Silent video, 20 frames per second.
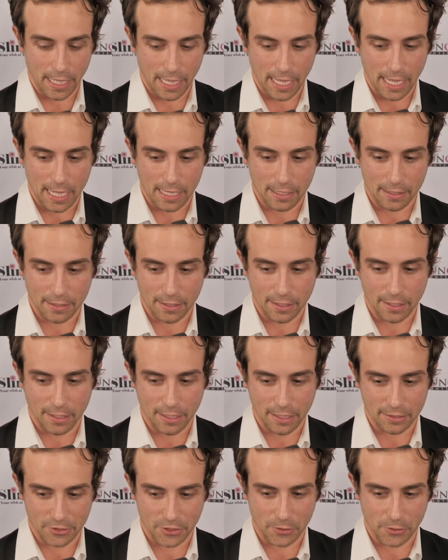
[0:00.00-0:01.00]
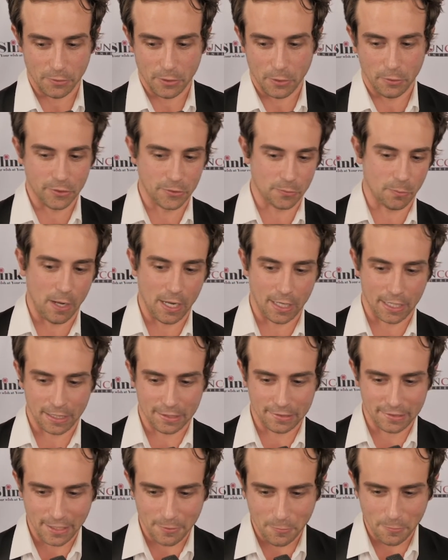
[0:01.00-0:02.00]
and uh, and she would always walk in
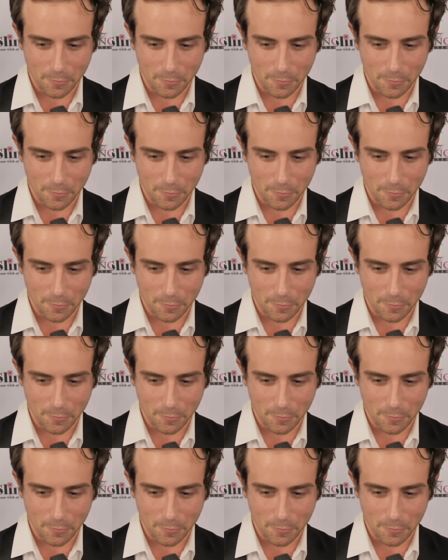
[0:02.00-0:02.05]
and say,